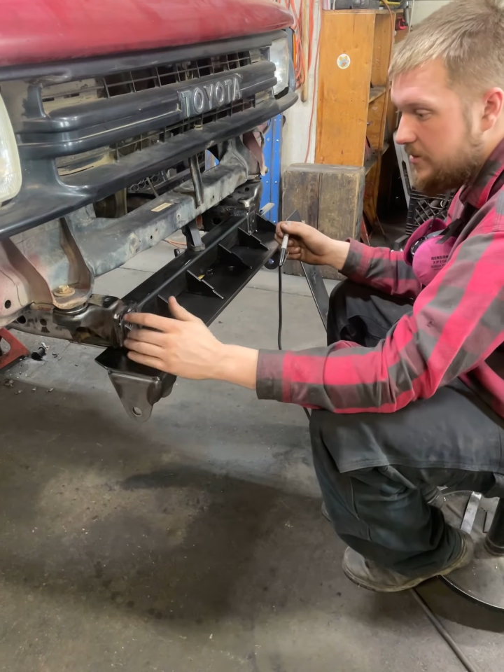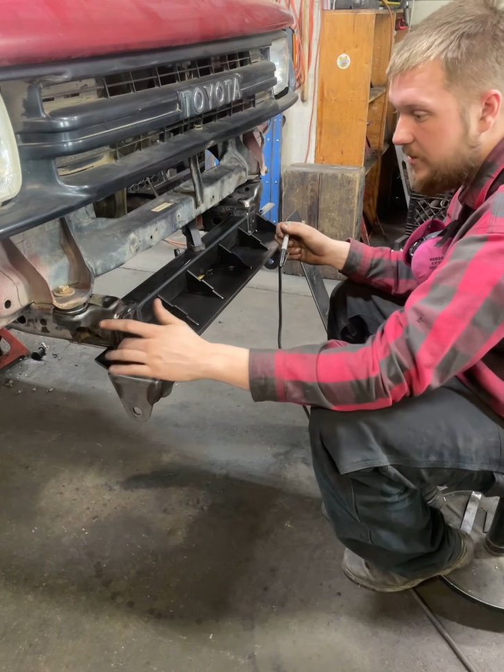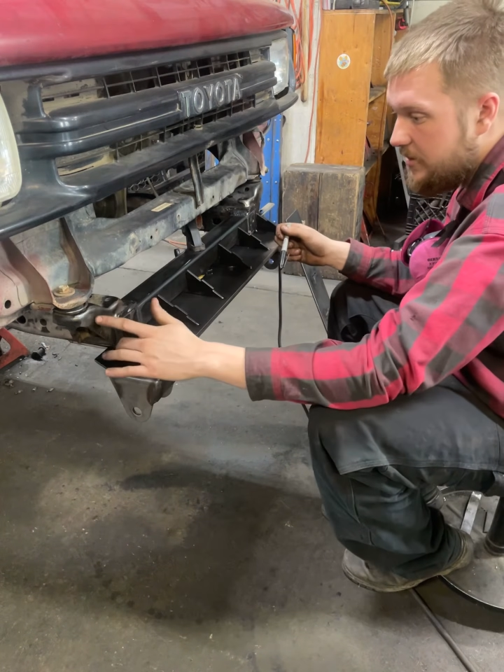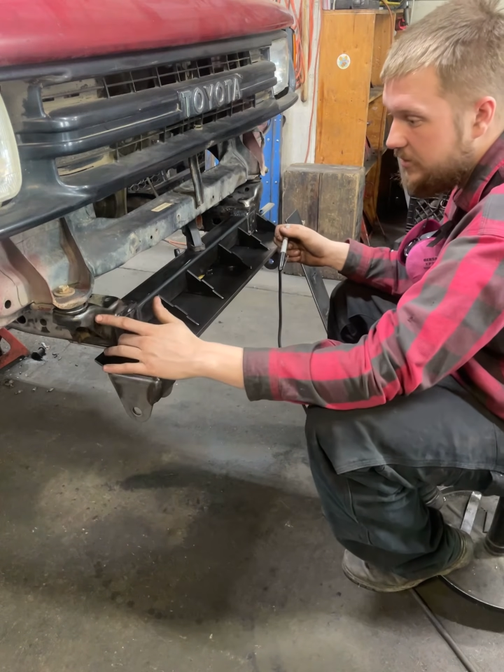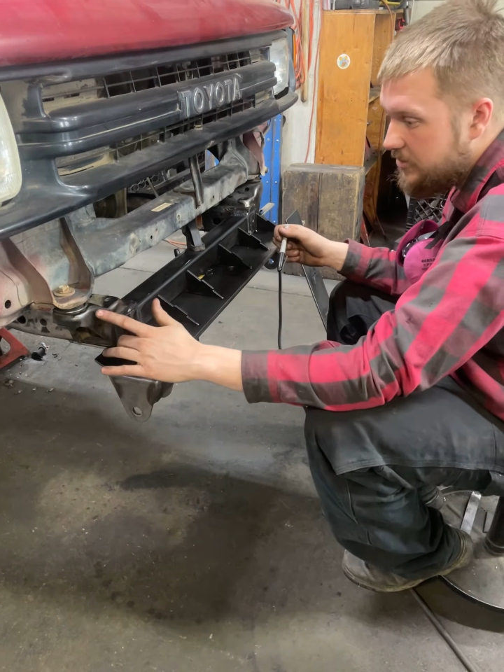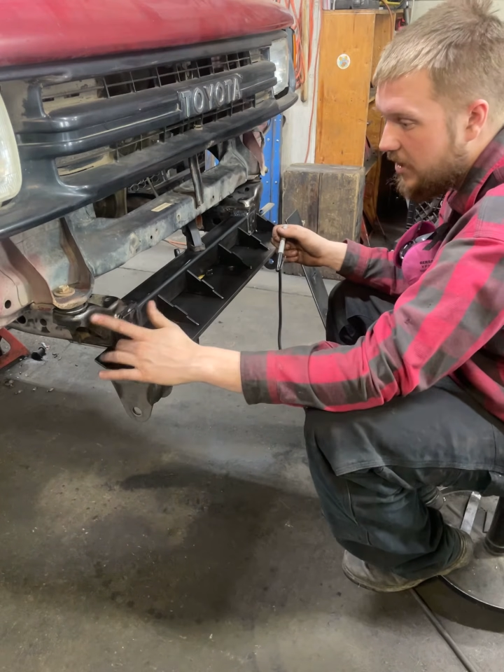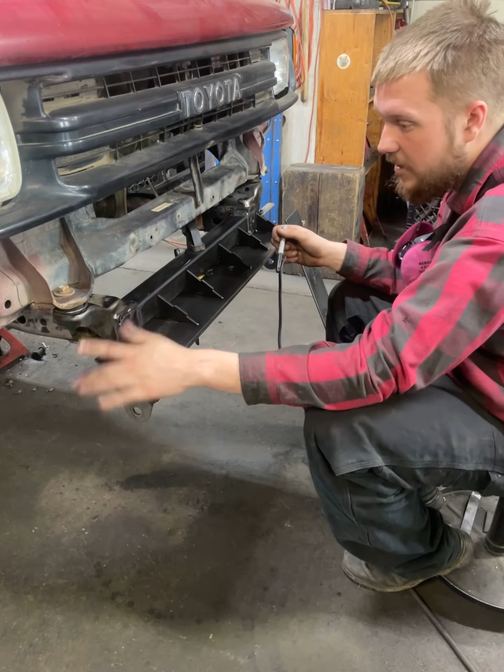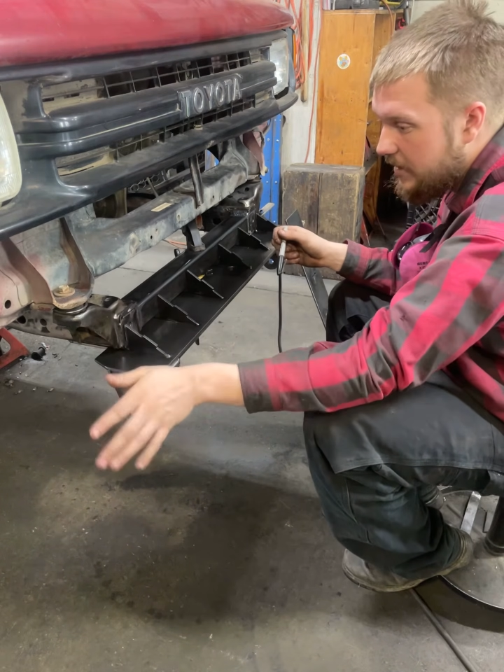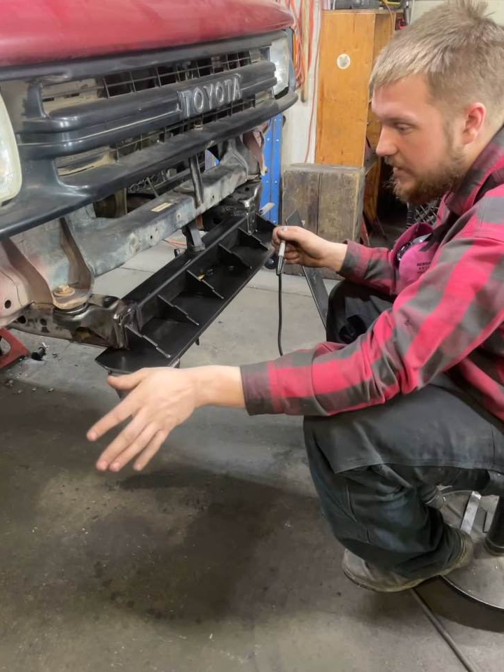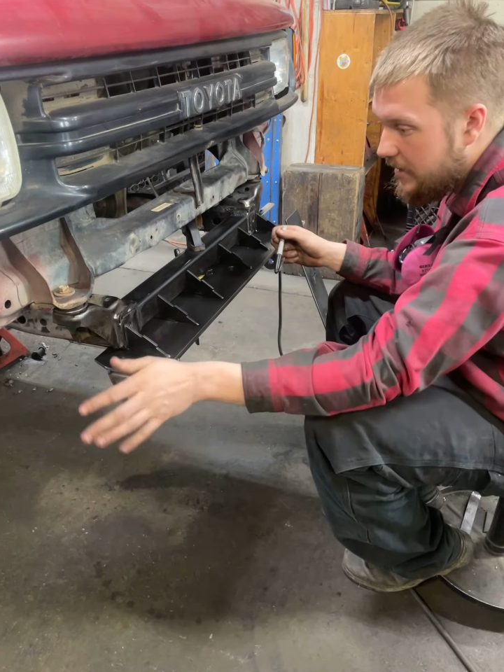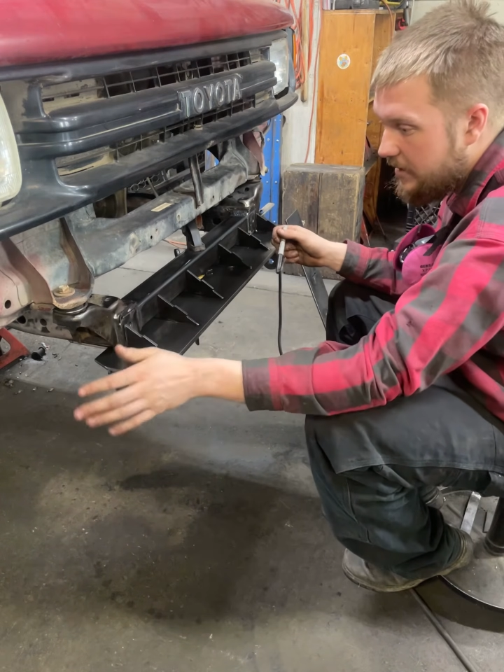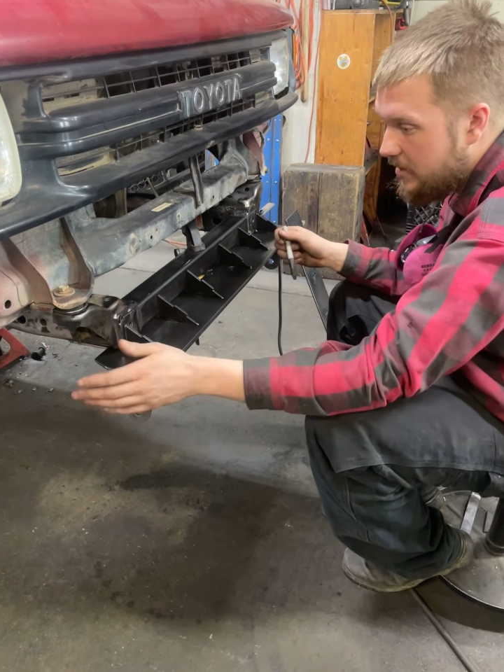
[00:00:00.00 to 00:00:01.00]
and you're not getting
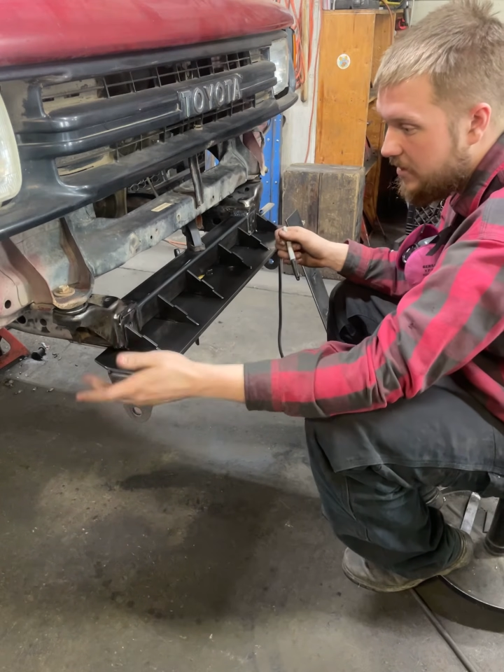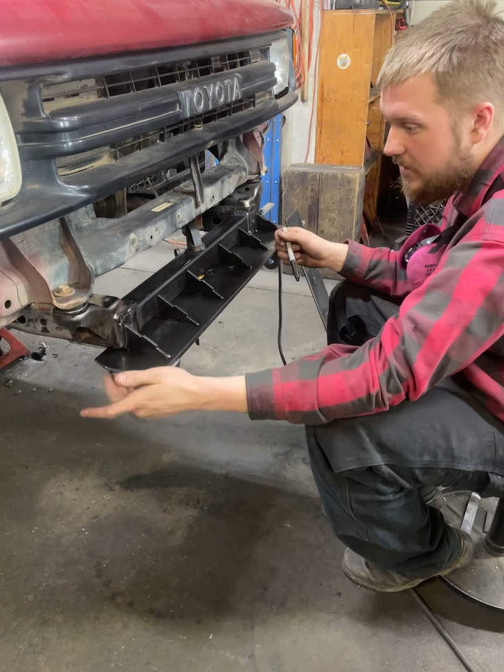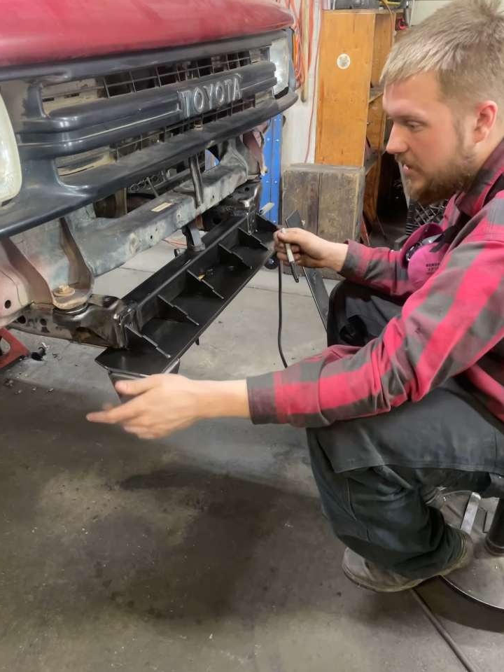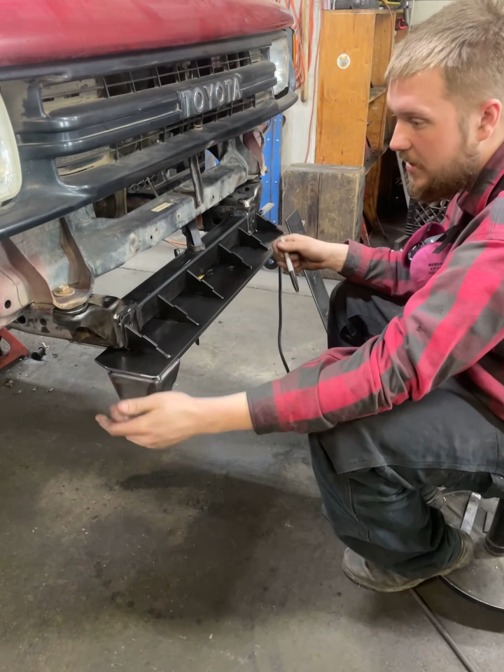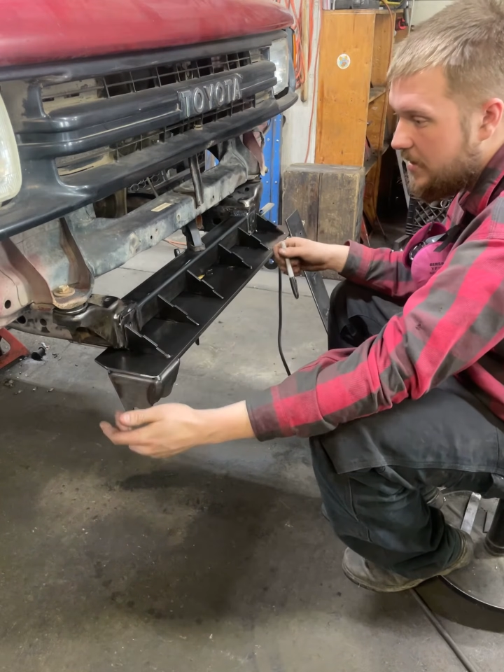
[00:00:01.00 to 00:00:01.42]
anything